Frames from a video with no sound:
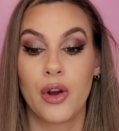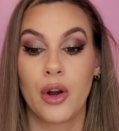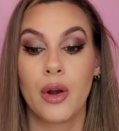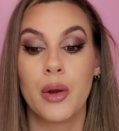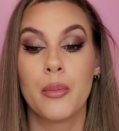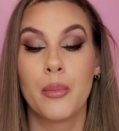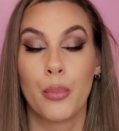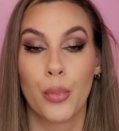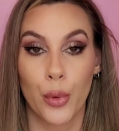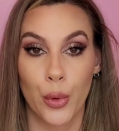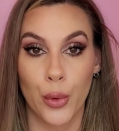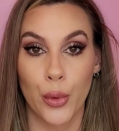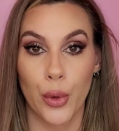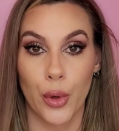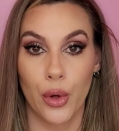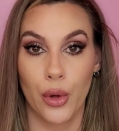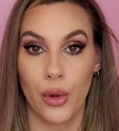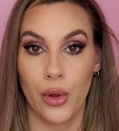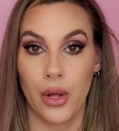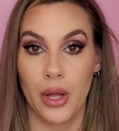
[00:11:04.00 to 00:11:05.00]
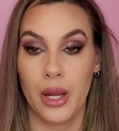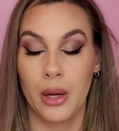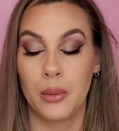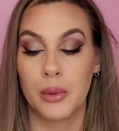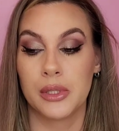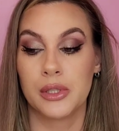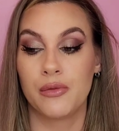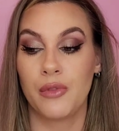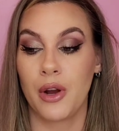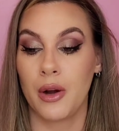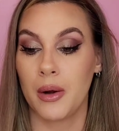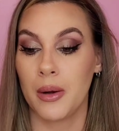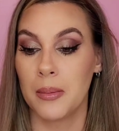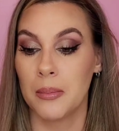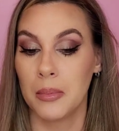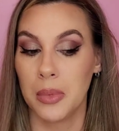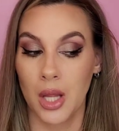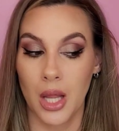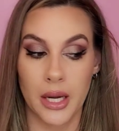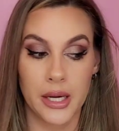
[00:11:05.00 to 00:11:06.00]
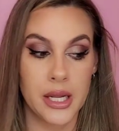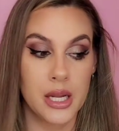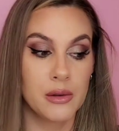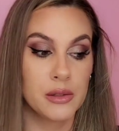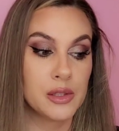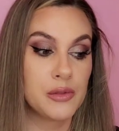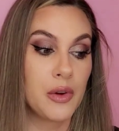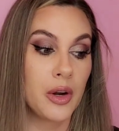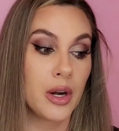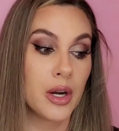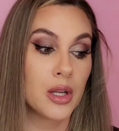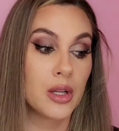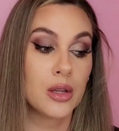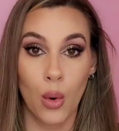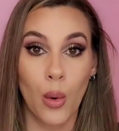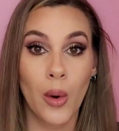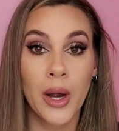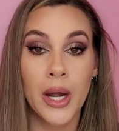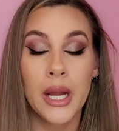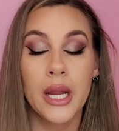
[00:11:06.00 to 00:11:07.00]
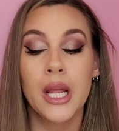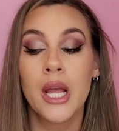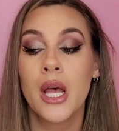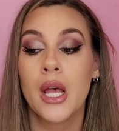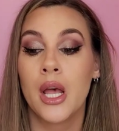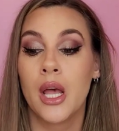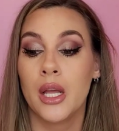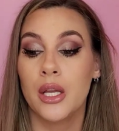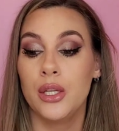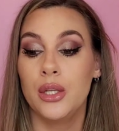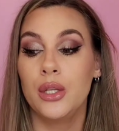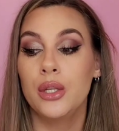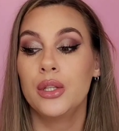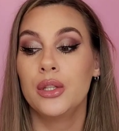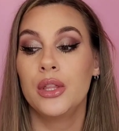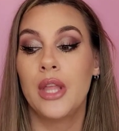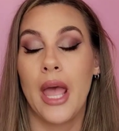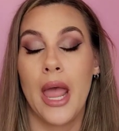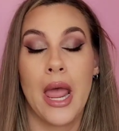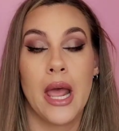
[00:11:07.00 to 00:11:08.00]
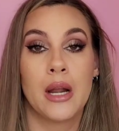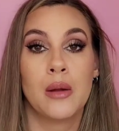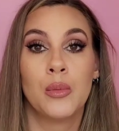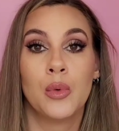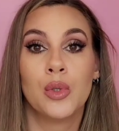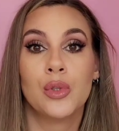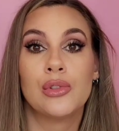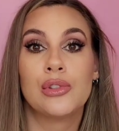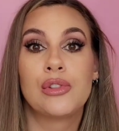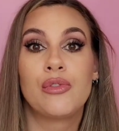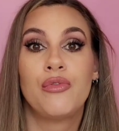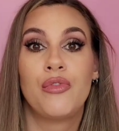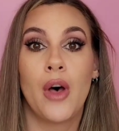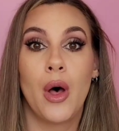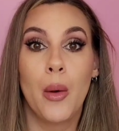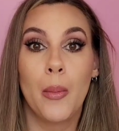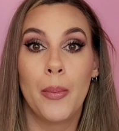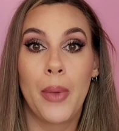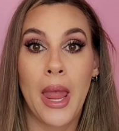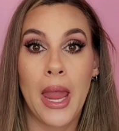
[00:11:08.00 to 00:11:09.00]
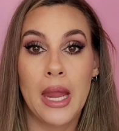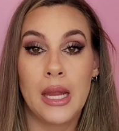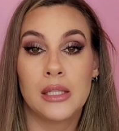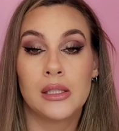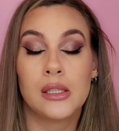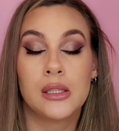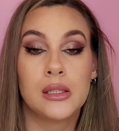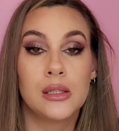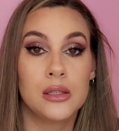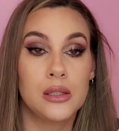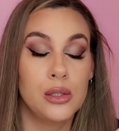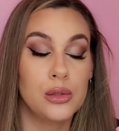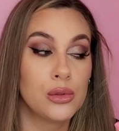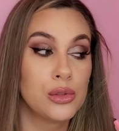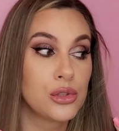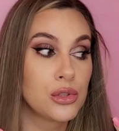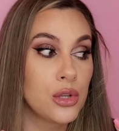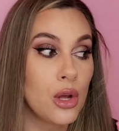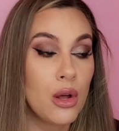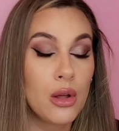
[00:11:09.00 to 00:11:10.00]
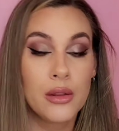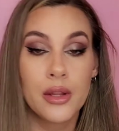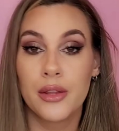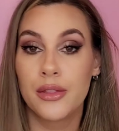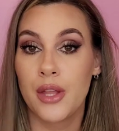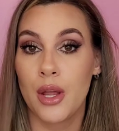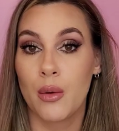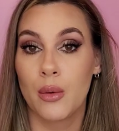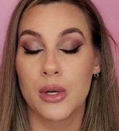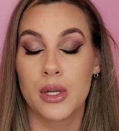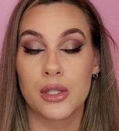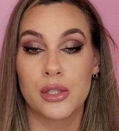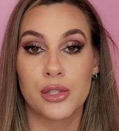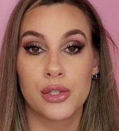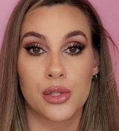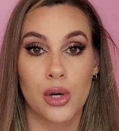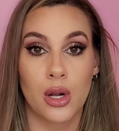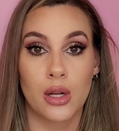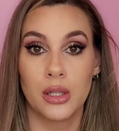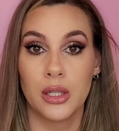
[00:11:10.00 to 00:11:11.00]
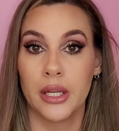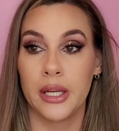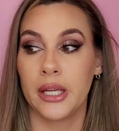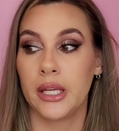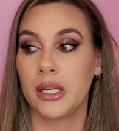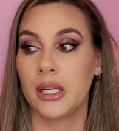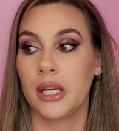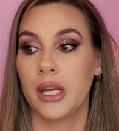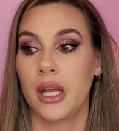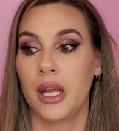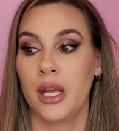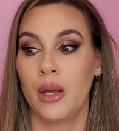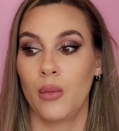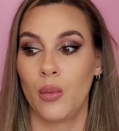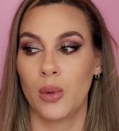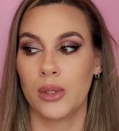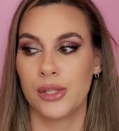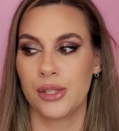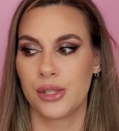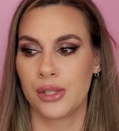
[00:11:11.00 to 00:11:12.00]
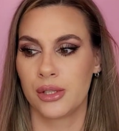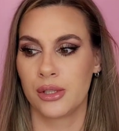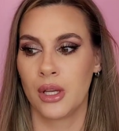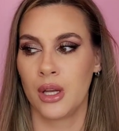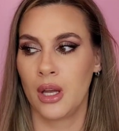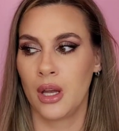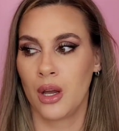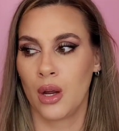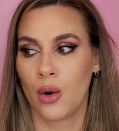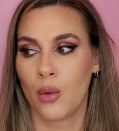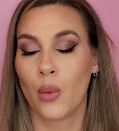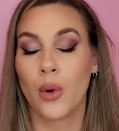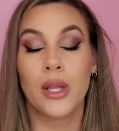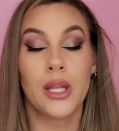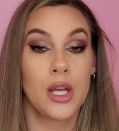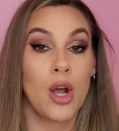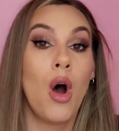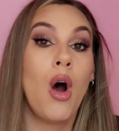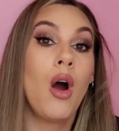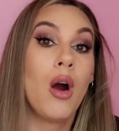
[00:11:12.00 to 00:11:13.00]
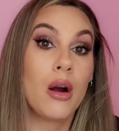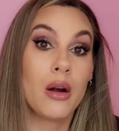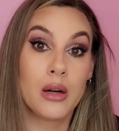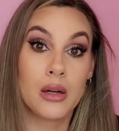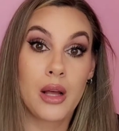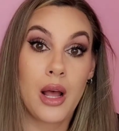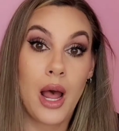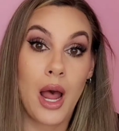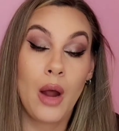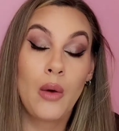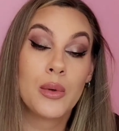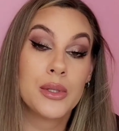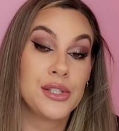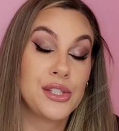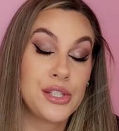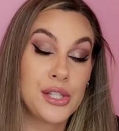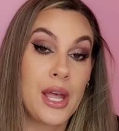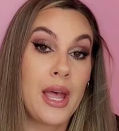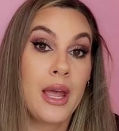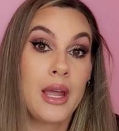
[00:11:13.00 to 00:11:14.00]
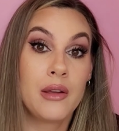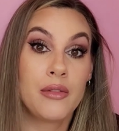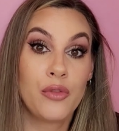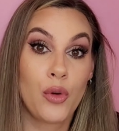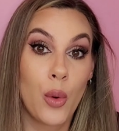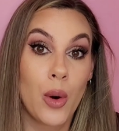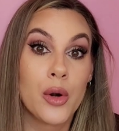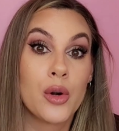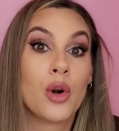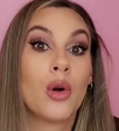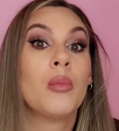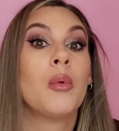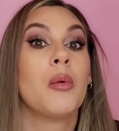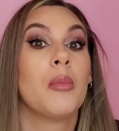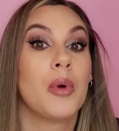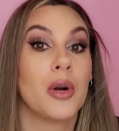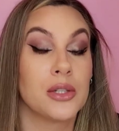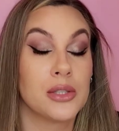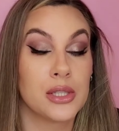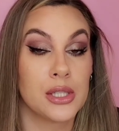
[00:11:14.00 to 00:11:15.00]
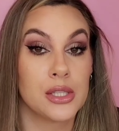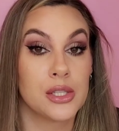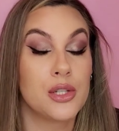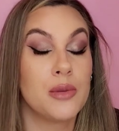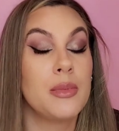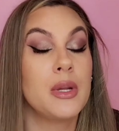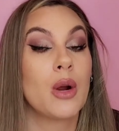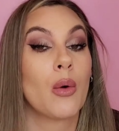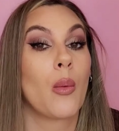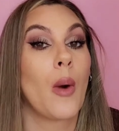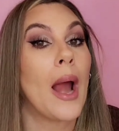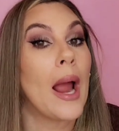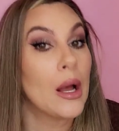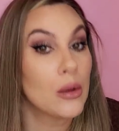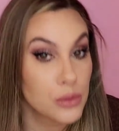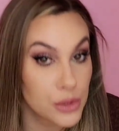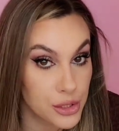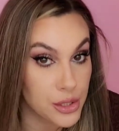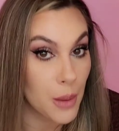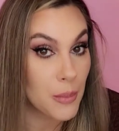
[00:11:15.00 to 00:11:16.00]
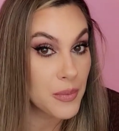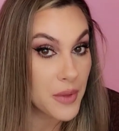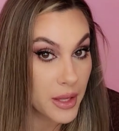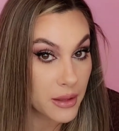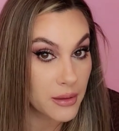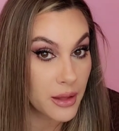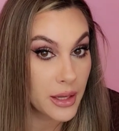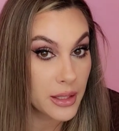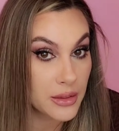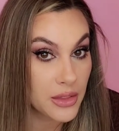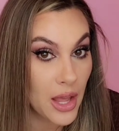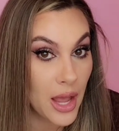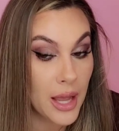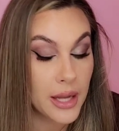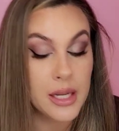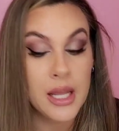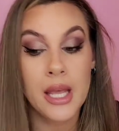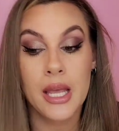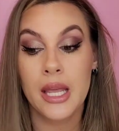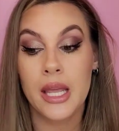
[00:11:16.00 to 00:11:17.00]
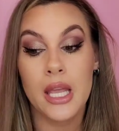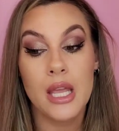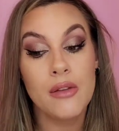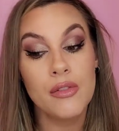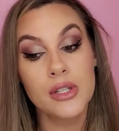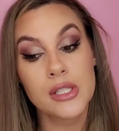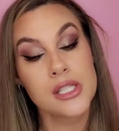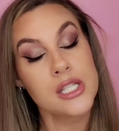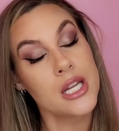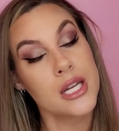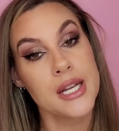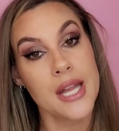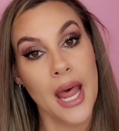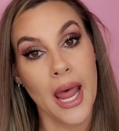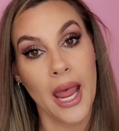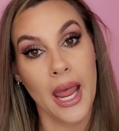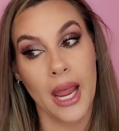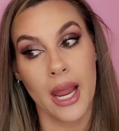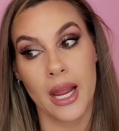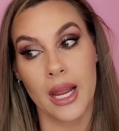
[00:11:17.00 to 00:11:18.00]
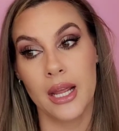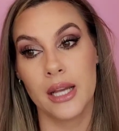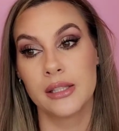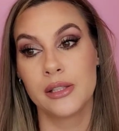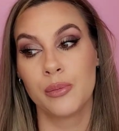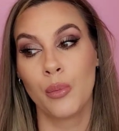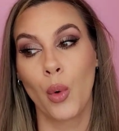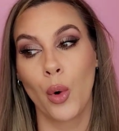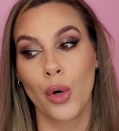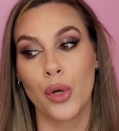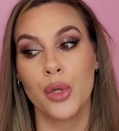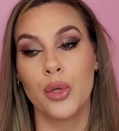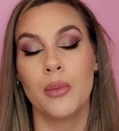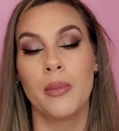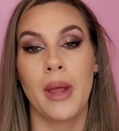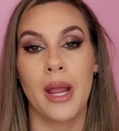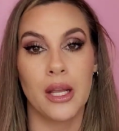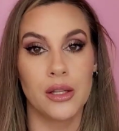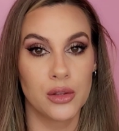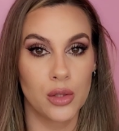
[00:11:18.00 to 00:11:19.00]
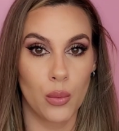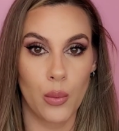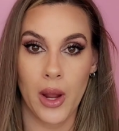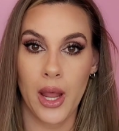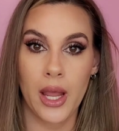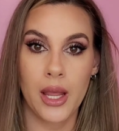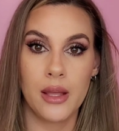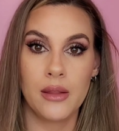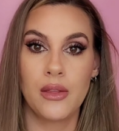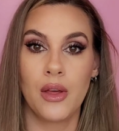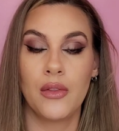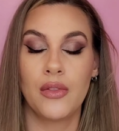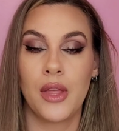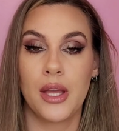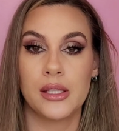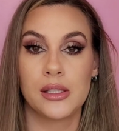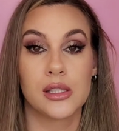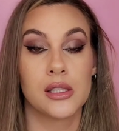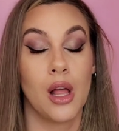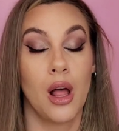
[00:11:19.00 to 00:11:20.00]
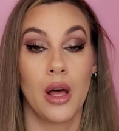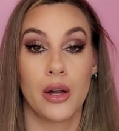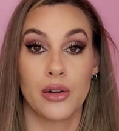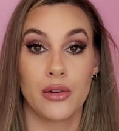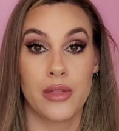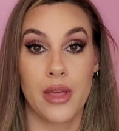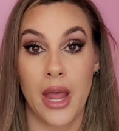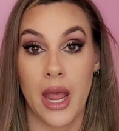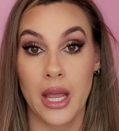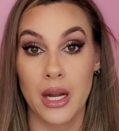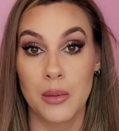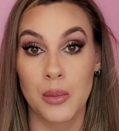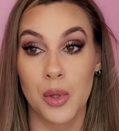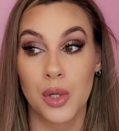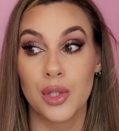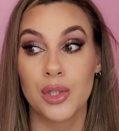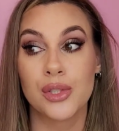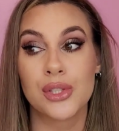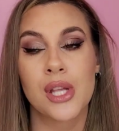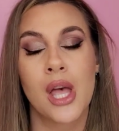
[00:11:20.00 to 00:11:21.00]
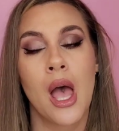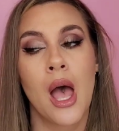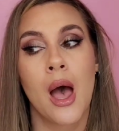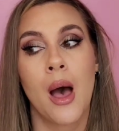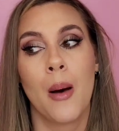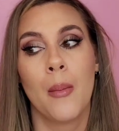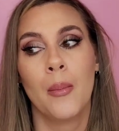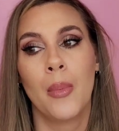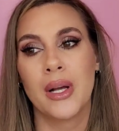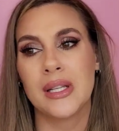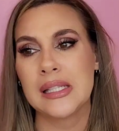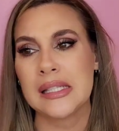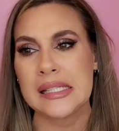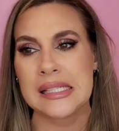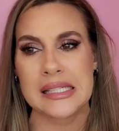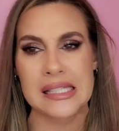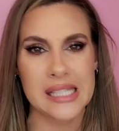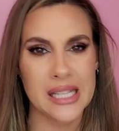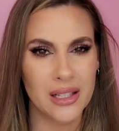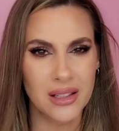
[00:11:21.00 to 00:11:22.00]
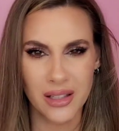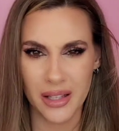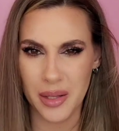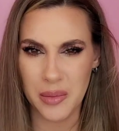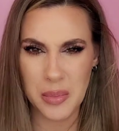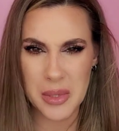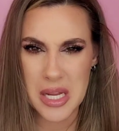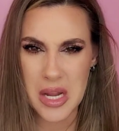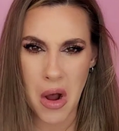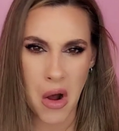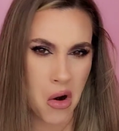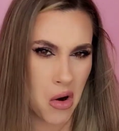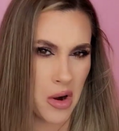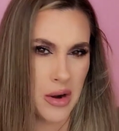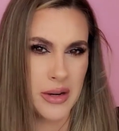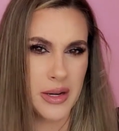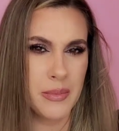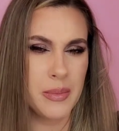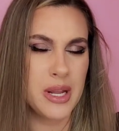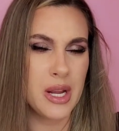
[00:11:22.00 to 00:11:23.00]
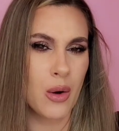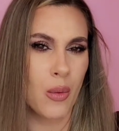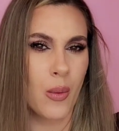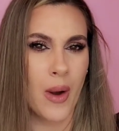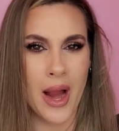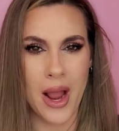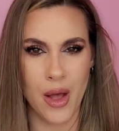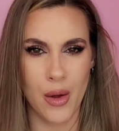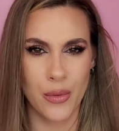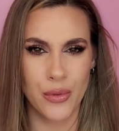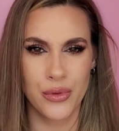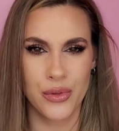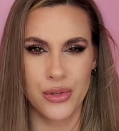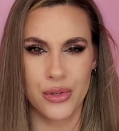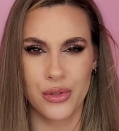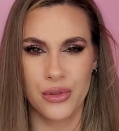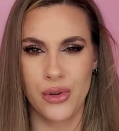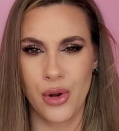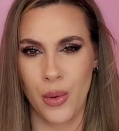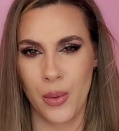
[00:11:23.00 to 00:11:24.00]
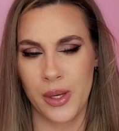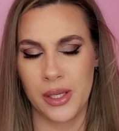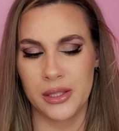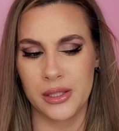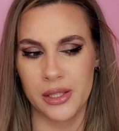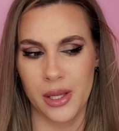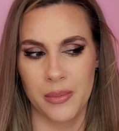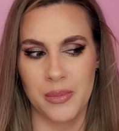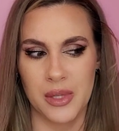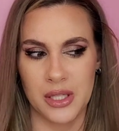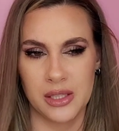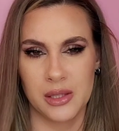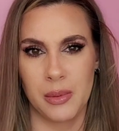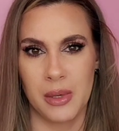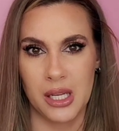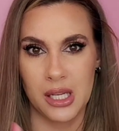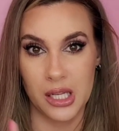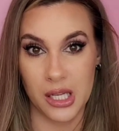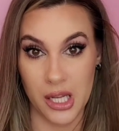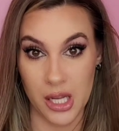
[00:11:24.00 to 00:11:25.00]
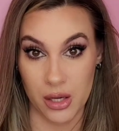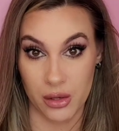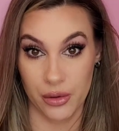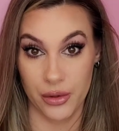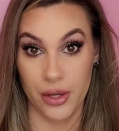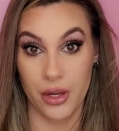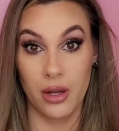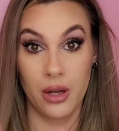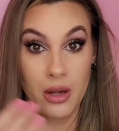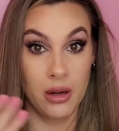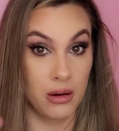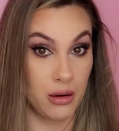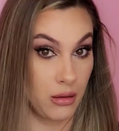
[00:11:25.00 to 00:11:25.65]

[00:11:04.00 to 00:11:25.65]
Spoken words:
was very brutal. It was very bloody. It was very gory. The animals felt pain. You saw that they were struggling. It was really hard, I would say, for a normal person to be around something like that. Even today, it's more humane the way that they slaughter the animals, but still it'd be hard to be around knowing something's being killed,